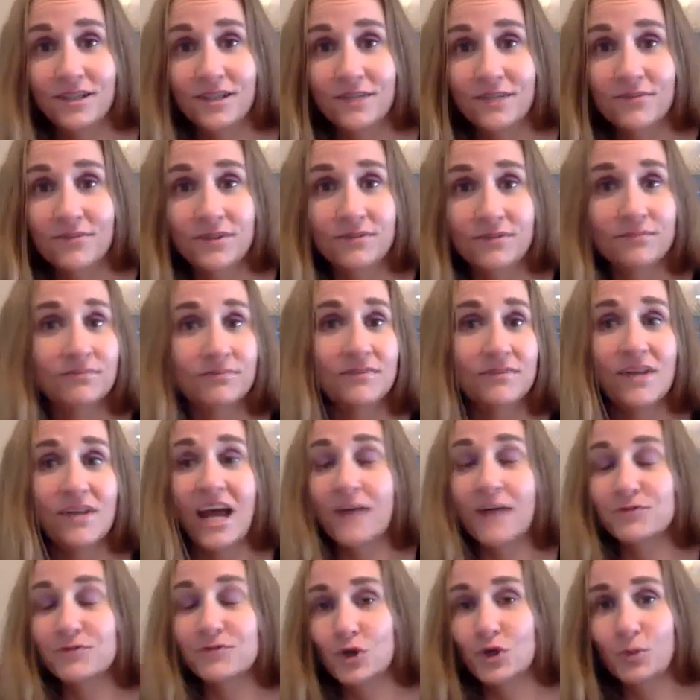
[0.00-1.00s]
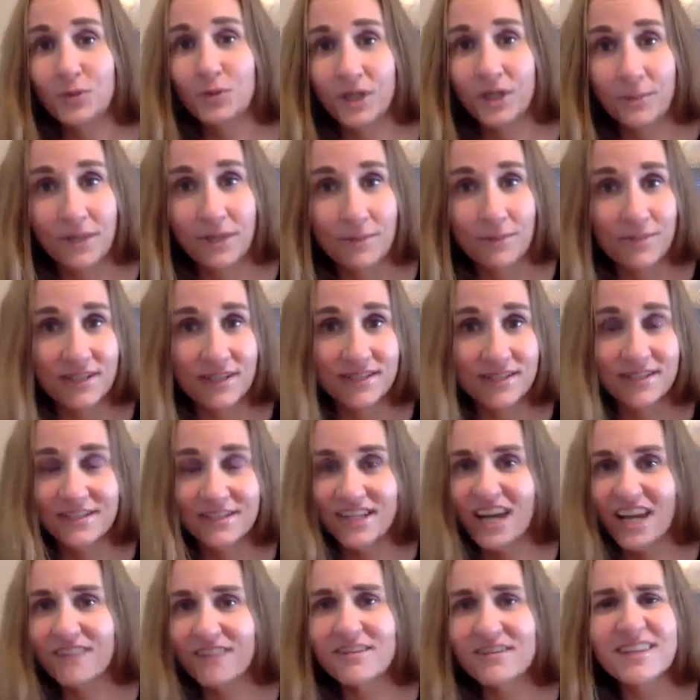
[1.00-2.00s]
even after opening my
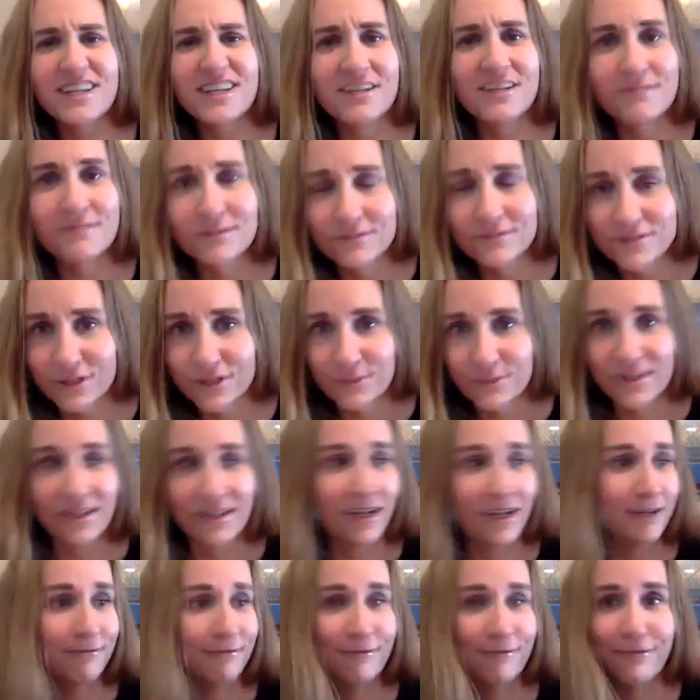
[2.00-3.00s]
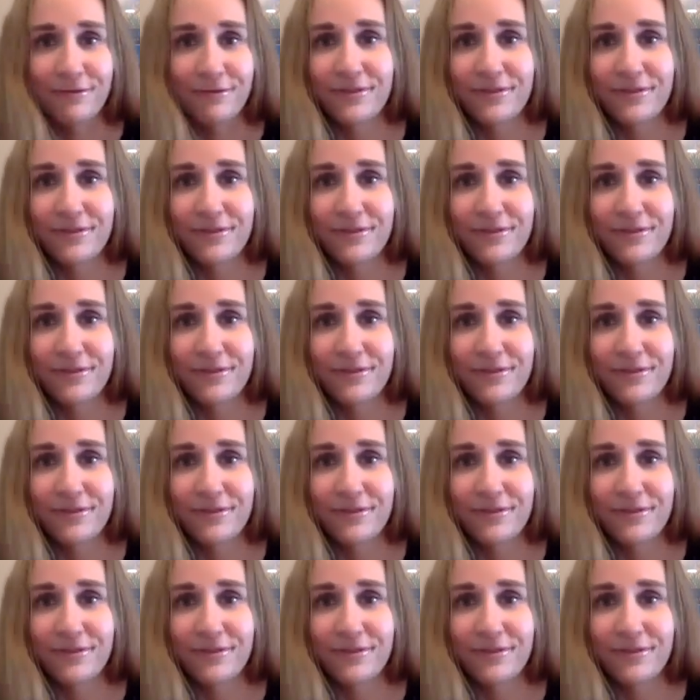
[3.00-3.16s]
business, everything I've ever done in my life.